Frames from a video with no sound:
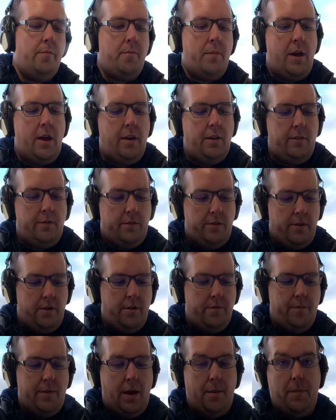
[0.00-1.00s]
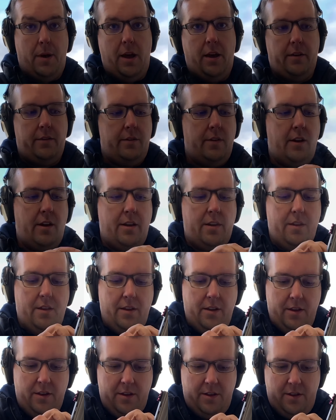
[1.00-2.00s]
mags, or not mags. Yeah,
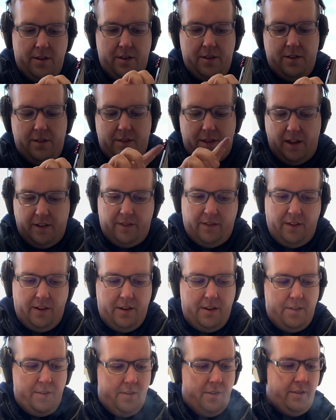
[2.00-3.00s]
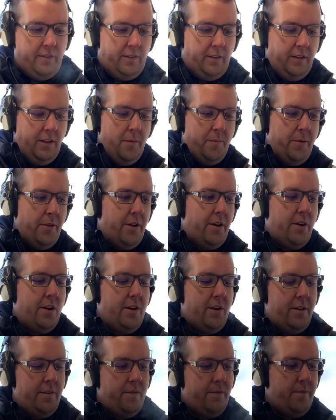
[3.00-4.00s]
that's a slip there,
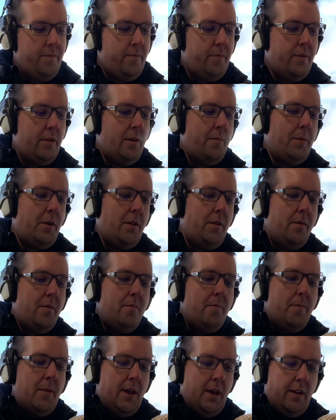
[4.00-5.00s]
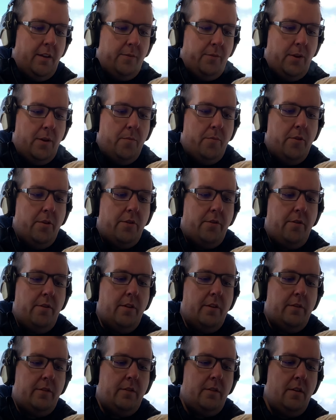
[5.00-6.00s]
huh? How many mags we can put through
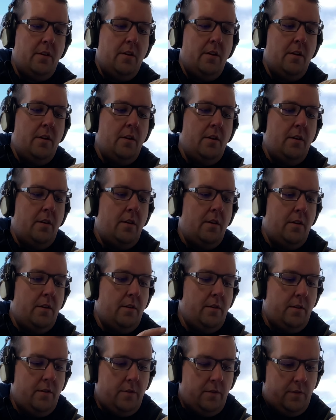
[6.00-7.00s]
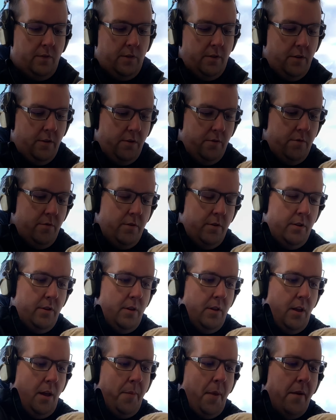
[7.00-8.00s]
this? So
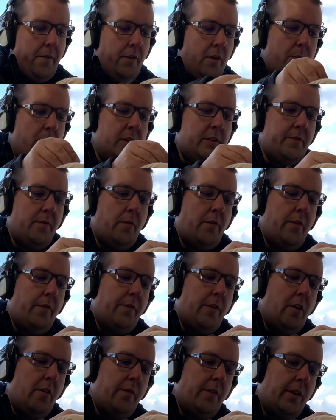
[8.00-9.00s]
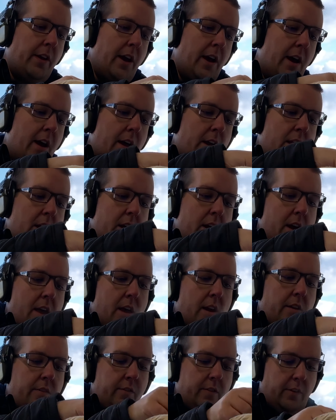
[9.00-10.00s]
I'm not really much of a revolver guy. I
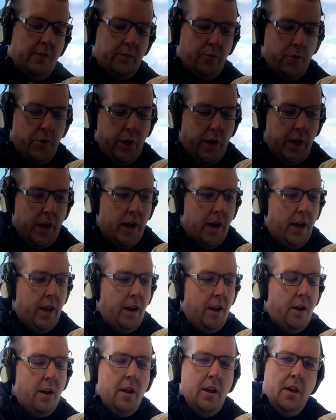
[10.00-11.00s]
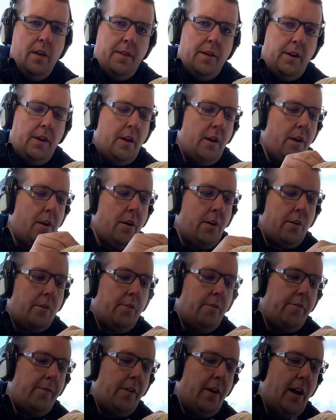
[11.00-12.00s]
had a 629 I did an
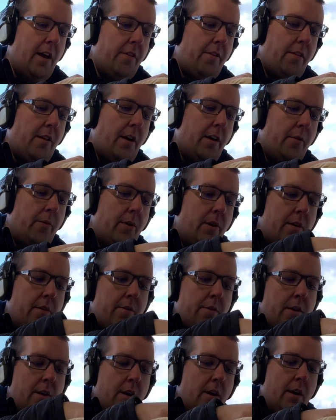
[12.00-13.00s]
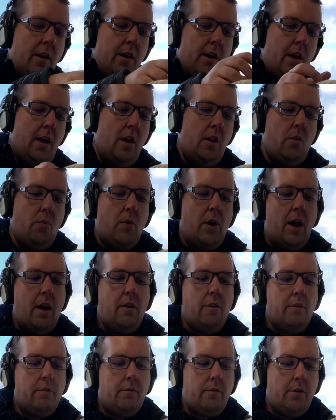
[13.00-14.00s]
article for Athlon with, and
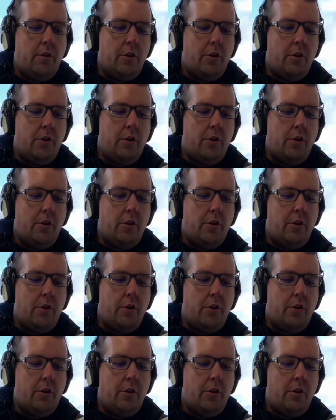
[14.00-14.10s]
while